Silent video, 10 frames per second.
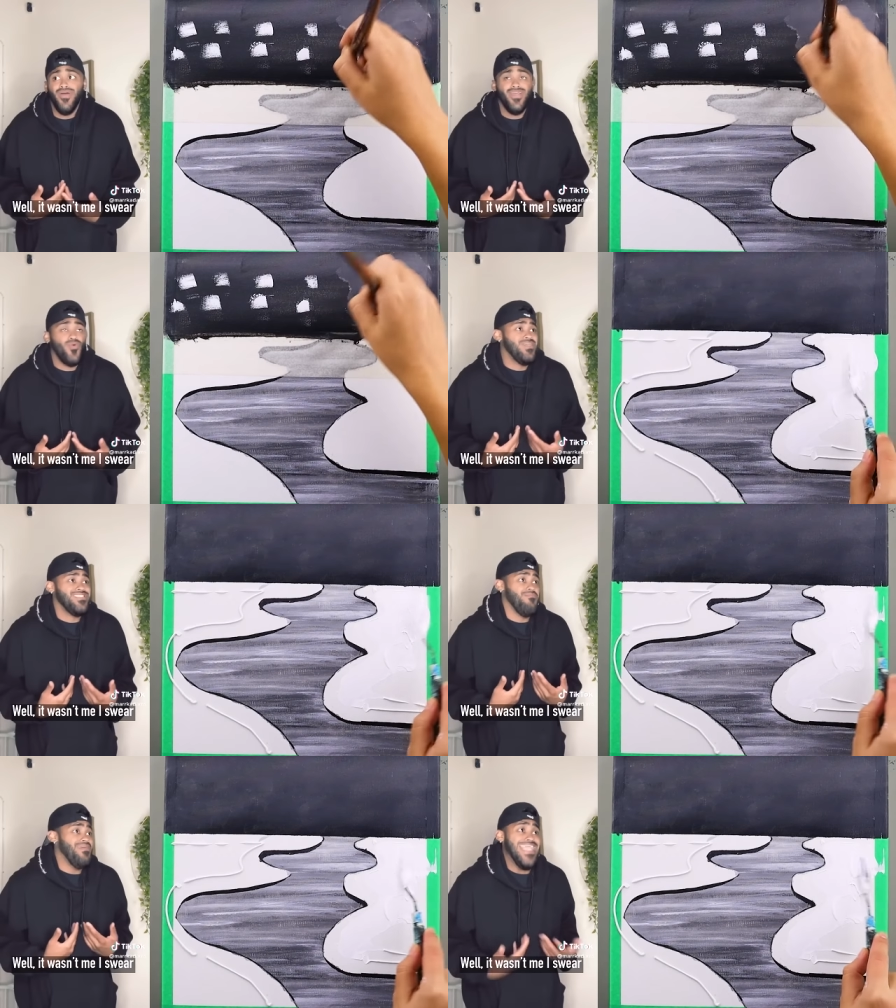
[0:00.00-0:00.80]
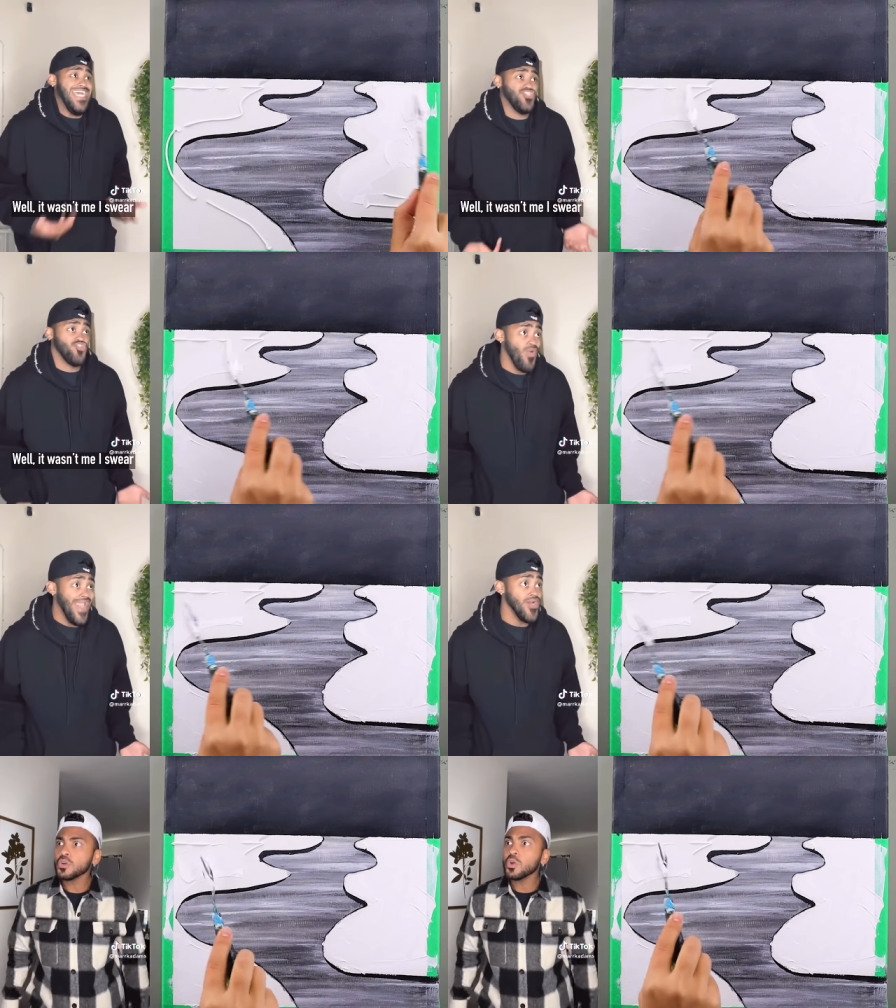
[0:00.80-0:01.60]
Well, it wasn't me, I
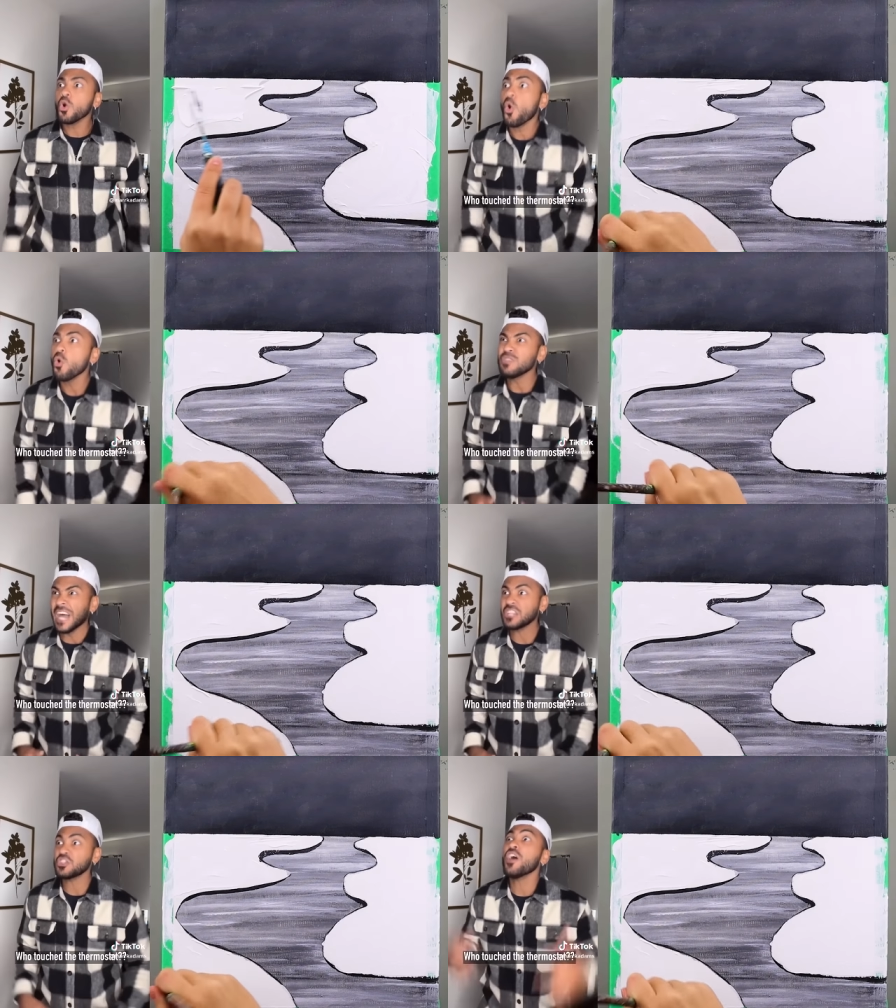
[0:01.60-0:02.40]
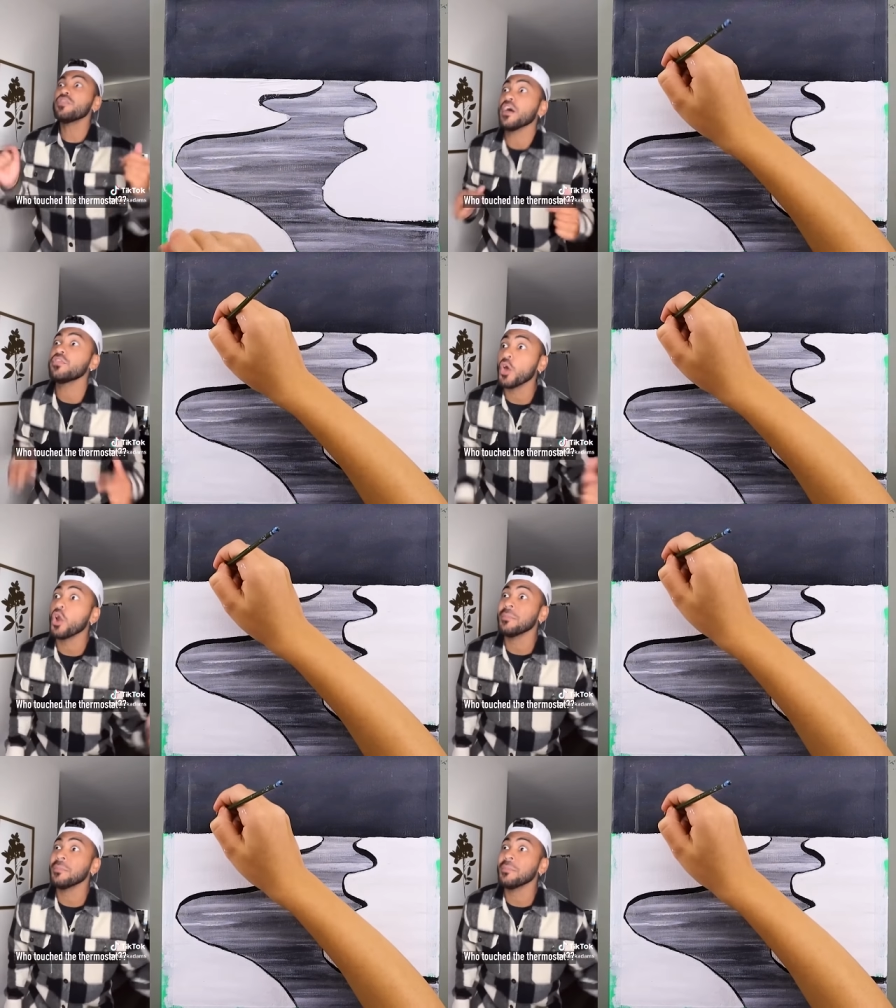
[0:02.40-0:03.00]
swear. Who touched the